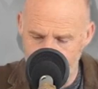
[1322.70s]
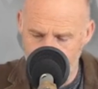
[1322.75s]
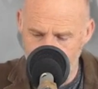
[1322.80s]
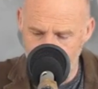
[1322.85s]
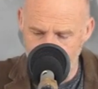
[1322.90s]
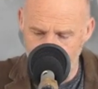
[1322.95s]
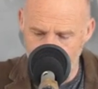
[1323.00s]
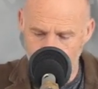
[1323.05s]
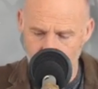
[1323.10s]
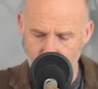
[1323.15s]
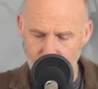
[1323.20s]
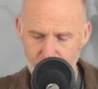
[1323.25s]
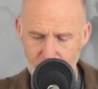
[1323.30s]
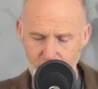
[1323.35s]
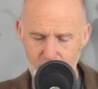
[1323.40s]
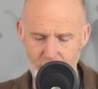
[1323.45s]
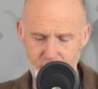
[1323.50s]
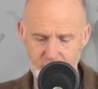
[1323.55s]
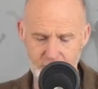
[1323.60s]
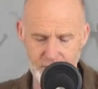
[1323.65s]
to
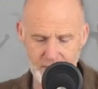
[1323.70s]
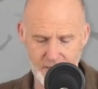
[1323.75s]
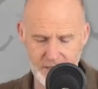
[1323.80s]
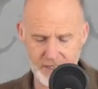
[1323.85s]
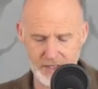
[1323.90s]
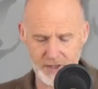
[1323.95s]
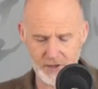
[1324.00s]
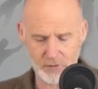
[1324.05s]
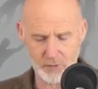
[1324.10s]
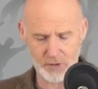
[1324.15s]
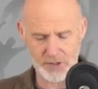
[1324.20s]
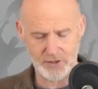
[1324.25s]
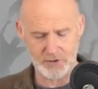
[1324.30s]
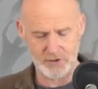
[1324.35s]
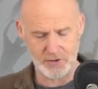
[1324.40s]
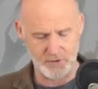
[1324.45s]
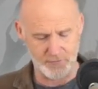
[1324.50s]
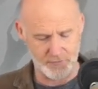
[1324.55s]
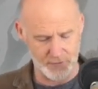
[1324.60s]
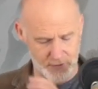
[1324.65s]
verse 8,
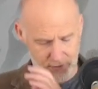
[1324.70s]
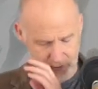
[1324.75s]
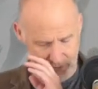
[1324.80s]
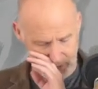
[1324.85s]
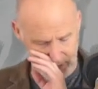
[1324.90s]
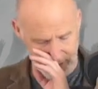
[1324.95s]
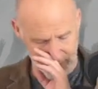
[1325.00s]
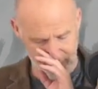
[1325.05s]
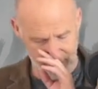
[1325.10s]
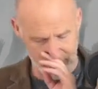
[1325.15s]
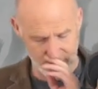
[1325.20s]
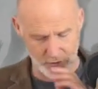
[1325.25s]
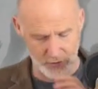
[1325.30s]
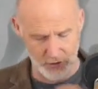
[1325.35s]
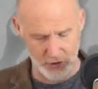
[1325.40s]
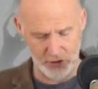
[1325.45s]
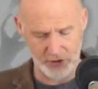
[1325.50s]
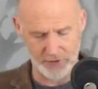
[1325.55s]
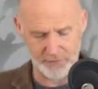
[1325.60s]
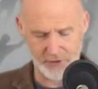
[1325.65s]
22 verse 8, it says,
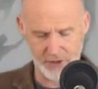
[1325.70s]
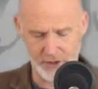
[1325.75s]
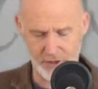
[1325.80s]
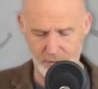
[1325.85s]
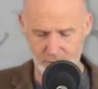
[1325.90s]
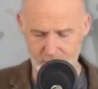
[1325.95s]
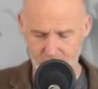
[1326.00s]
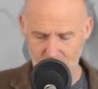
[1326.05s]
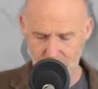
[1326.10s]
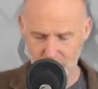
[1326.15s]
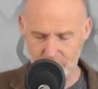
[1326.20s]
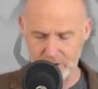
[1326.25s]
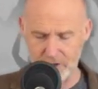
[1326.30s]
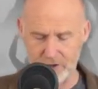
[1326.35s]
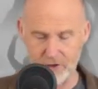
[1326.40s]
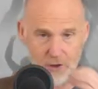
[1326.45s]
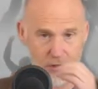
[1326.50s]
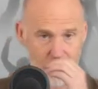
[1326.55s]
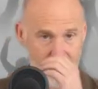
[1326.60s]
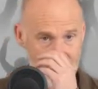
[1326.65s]
All of you, talking
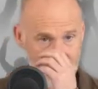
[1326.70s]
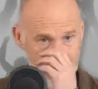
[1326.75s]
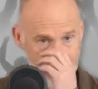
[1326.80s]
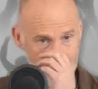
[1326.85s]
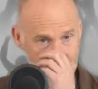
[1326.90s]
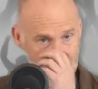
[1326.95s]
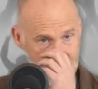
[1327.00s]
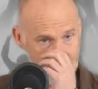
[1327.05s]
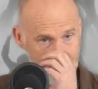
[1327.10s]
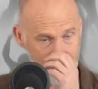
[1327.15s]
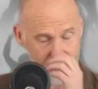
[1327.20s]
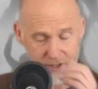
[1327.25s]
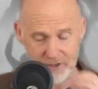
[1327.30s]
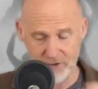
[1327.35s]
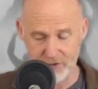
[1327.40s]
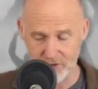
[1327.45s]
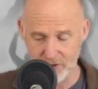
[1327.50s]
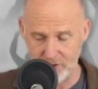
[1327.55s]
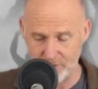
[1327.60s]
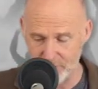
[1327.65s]
to his people,
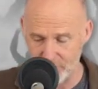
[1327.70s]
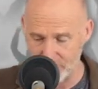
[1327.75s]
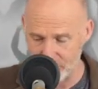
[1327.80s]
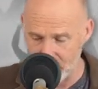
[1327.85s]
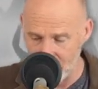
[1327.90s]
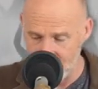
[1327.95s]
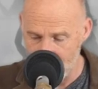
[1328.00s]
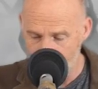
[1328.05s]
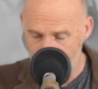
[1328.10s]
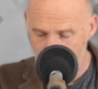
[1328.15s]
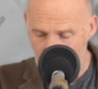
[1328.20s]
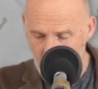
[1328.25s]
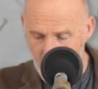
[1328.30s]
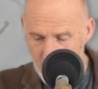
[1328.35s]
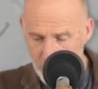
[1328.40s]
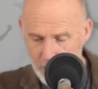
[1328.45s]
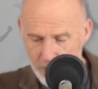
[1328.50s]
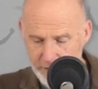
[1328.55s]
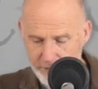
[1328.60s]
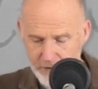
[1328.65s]
his servants,
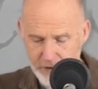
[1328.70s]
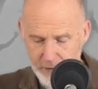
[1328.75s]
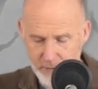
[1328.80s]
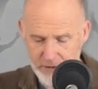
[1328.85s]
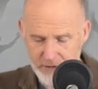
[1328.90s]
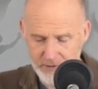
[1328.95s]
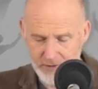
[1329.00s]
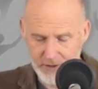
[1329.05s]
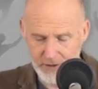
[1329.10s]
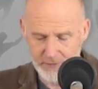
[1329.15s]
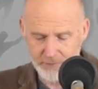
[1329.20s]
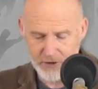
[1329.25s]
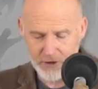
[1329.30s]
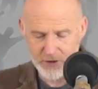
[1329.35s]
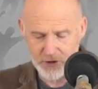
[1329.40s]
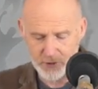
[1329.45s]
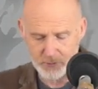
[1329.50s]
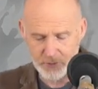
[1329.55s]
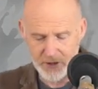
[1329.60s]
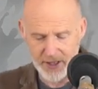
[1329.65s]
all of you have
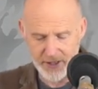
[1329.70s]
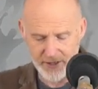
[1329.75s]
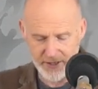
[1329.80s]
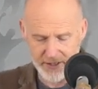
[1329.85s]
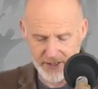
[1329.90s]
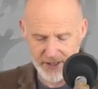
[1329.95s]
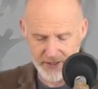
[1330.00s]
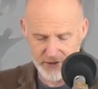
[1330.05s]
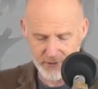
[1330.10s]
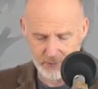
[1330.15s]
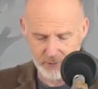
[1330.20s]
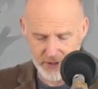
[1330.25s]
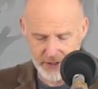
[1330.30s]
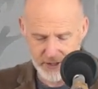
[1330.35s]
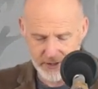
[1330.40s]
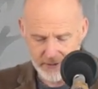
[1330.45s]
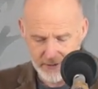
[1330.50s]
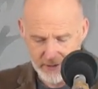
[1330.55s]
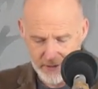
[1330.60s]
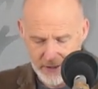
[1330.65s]
conspired against
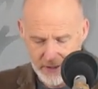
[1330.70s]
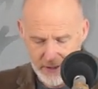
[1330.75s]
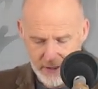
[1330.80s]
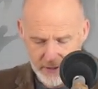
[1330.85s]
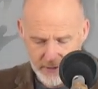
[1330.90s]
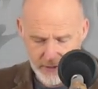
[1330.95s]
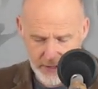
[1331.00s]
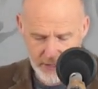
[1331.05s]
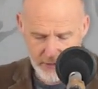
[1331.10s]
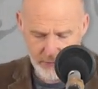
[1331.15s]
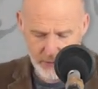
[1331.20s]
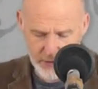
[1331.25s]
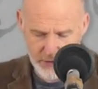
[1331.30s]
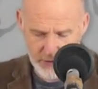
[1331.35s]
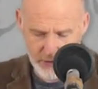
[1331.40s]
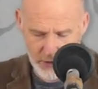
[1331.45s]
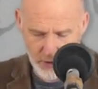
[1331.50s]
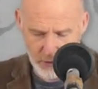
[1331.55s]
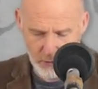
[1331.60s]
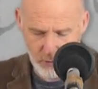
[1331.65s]
me. There
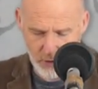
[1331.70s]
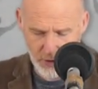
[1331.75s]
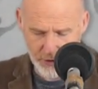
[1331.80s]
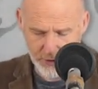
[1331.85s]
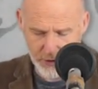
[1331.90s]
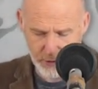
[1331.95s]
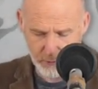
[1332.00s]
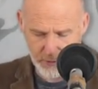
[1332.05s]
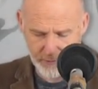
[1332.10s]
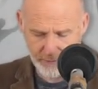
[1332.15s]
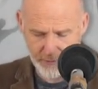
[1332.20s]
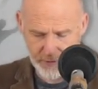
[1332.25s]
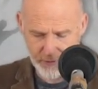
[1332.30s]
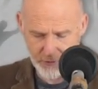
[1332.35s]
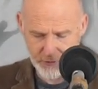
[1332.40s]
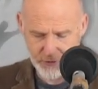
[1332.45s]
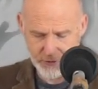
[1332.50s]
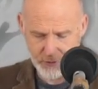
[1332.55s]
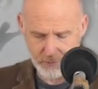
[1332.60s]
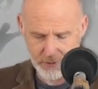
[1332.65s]
is no one who
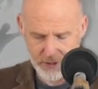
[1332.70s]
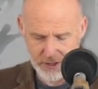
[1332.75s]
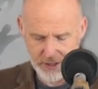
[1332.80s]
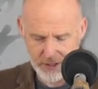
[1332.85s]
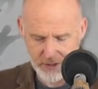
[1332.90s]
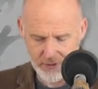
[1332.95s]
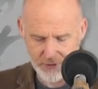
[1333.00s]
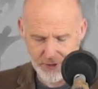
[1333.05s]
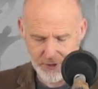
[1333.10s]
reveals to me